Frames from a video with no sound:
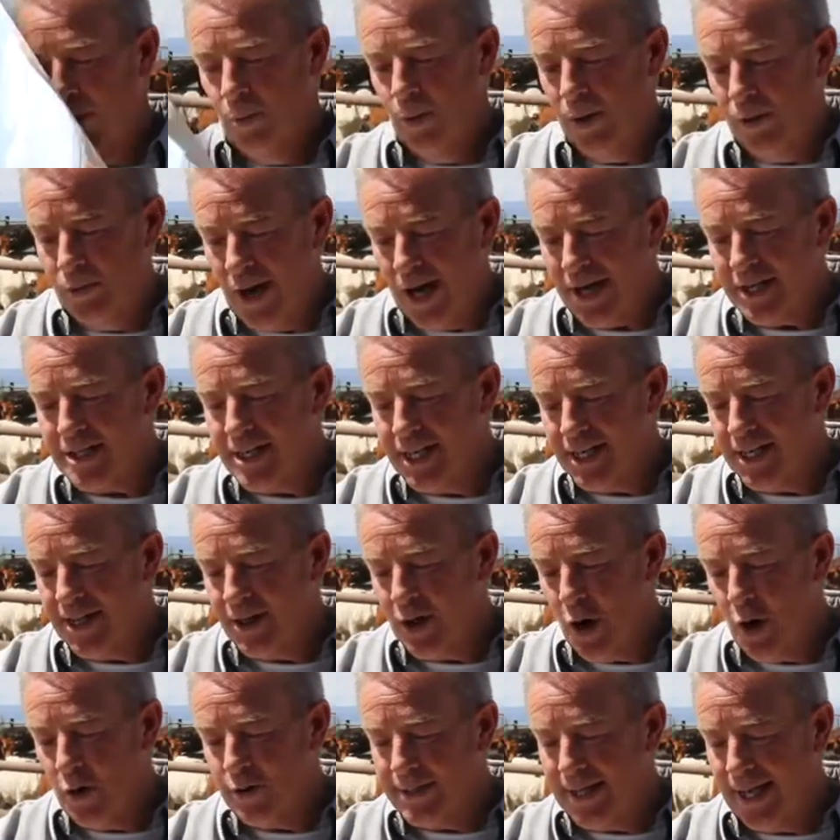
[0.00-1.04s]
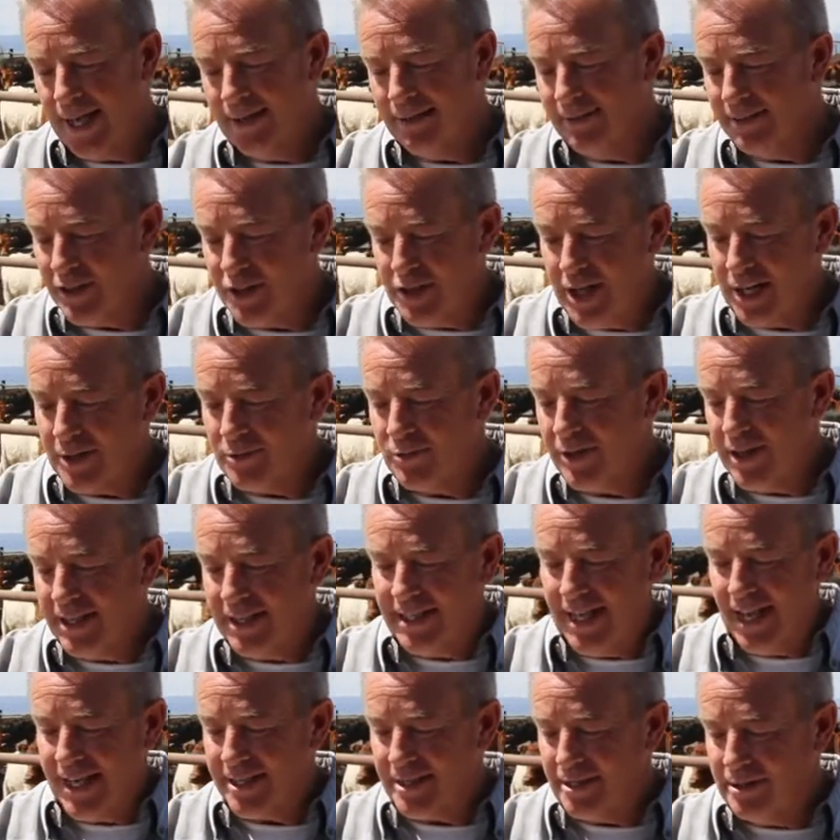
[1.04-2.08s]
We rushed into the hotel and checked with the
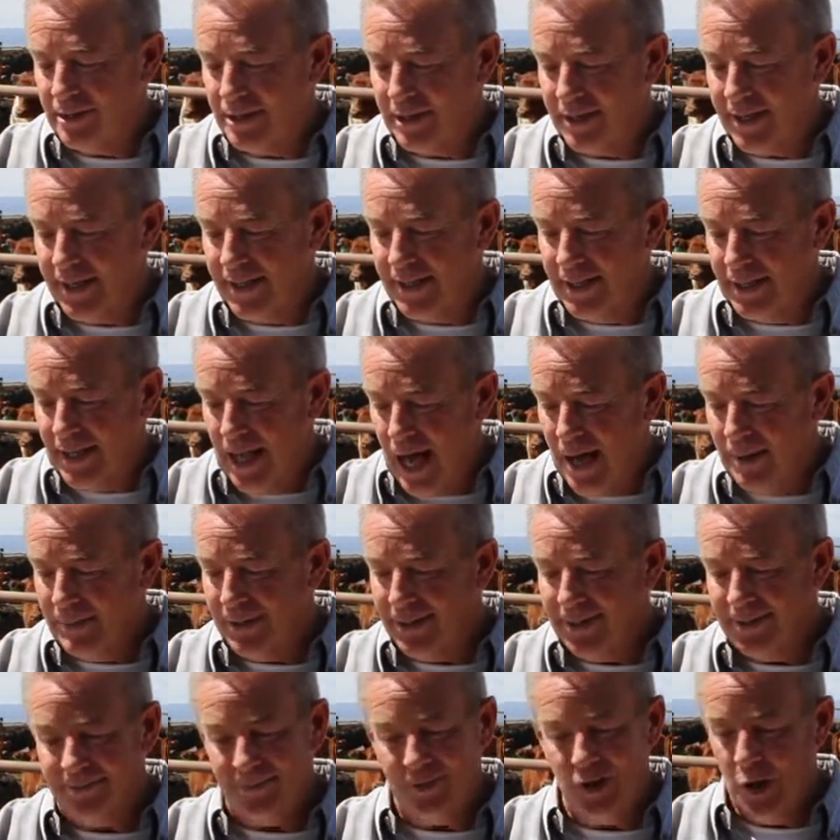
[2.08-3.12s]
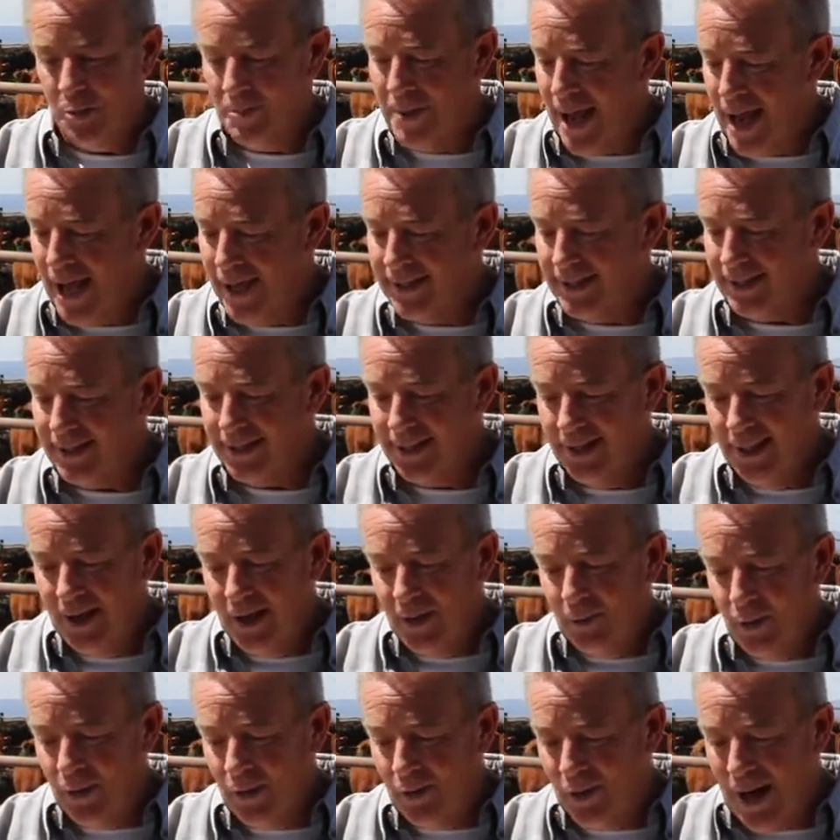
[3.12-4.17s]
desk clerk in the lobby. No Pandy.
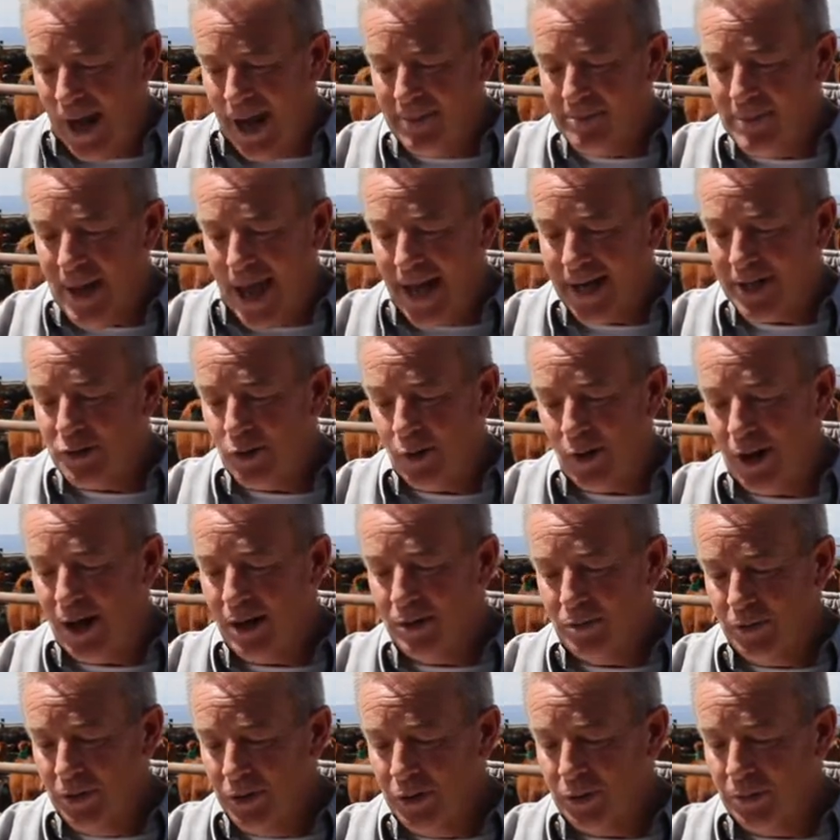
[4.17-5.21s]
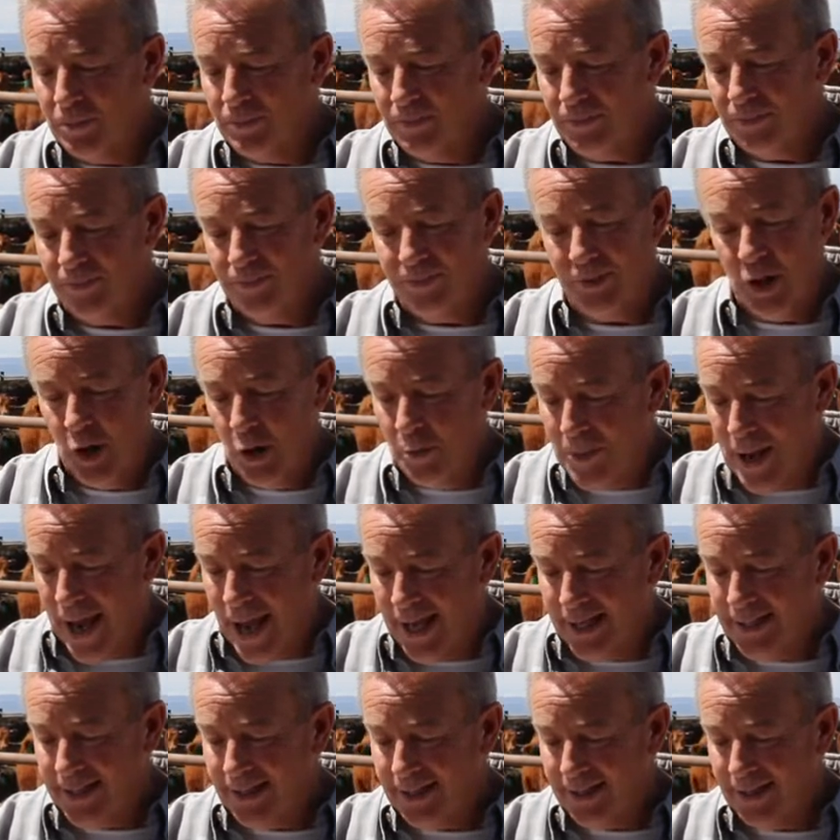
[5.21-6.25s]
We ran back to our room. No
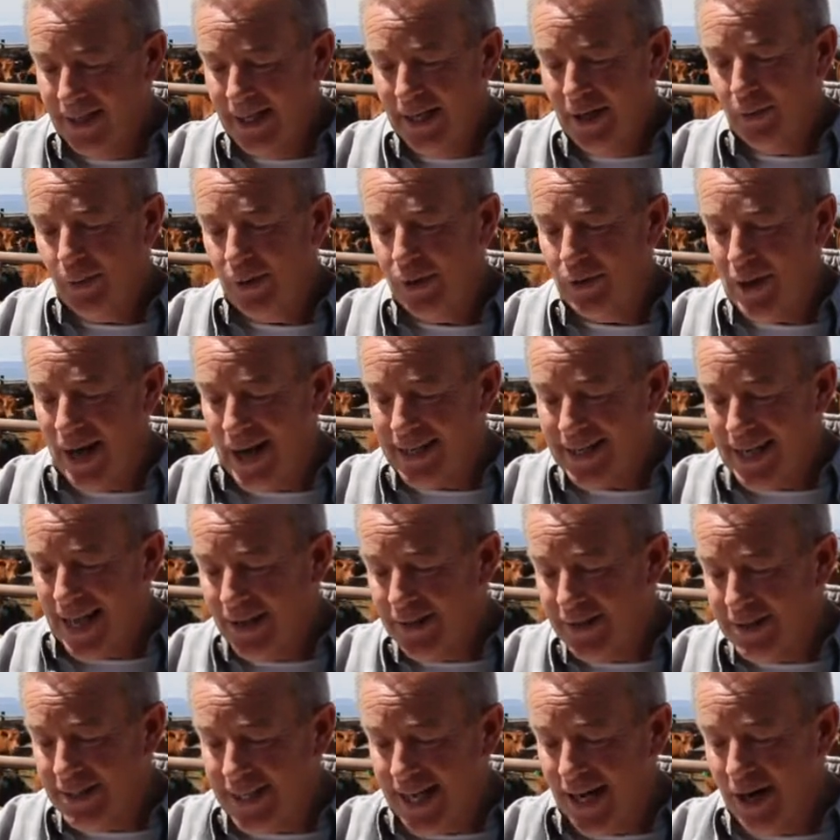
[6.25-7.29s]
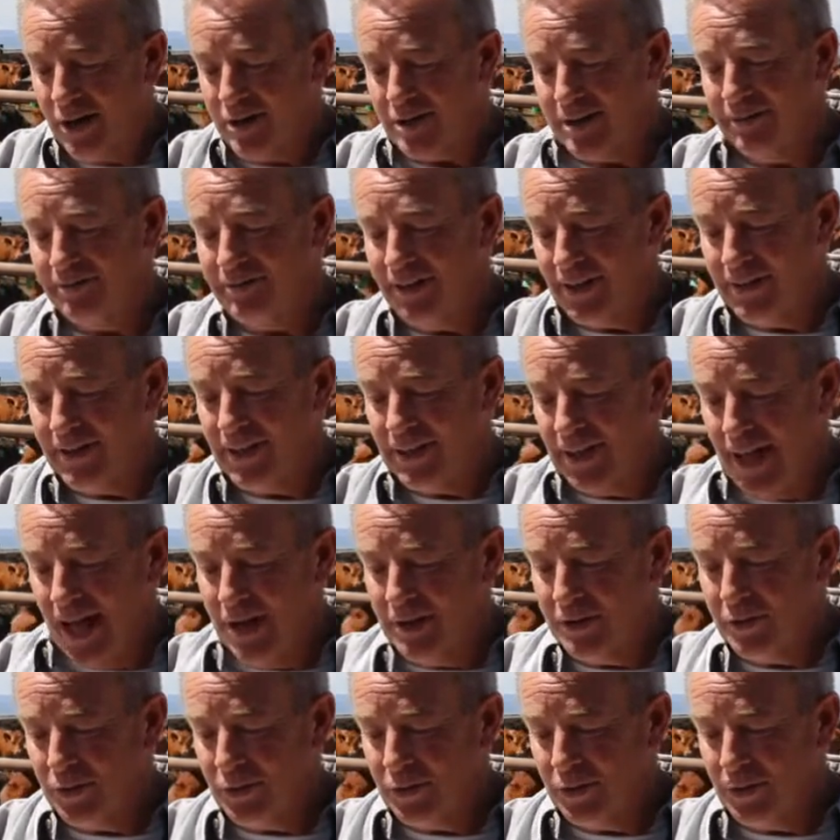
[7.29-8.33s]
Pandy. We ran downstairs and found the
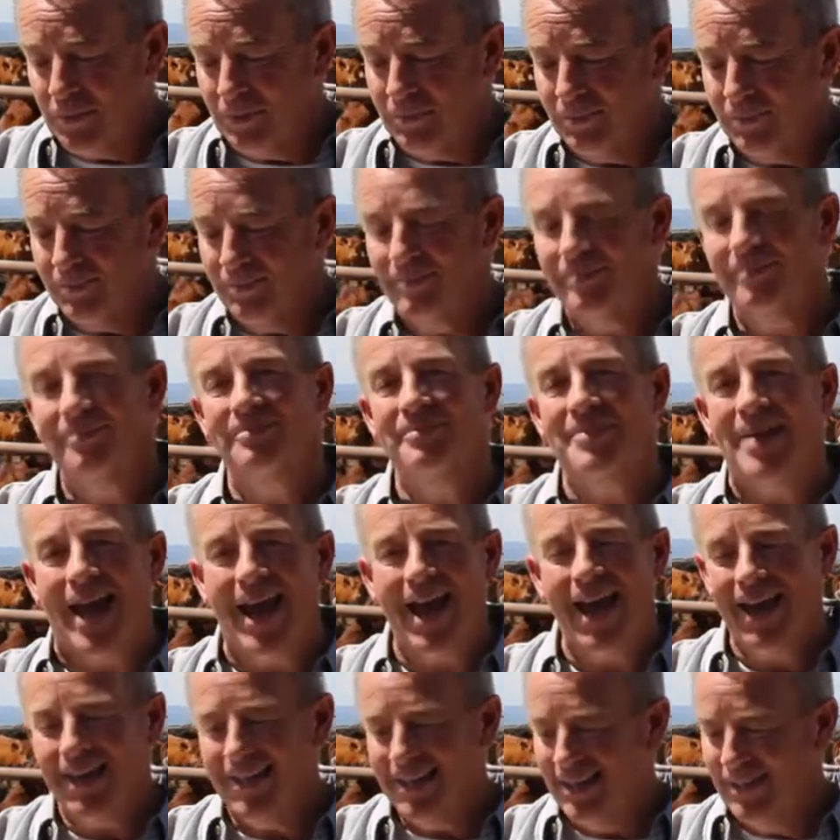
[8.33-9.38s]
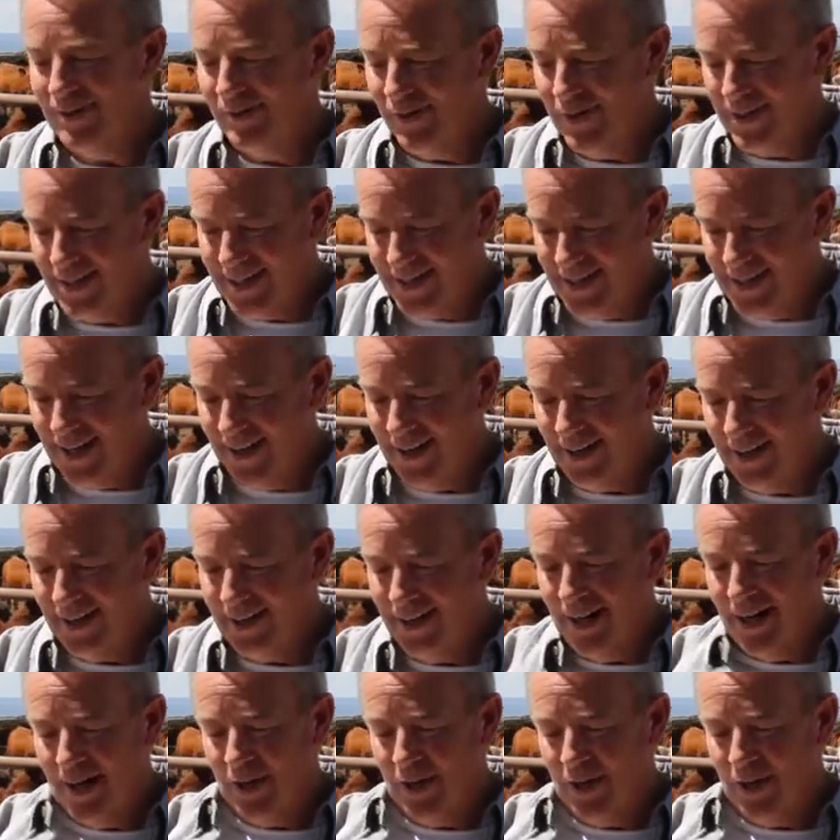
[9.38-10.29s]
laundry room. Pandy was there,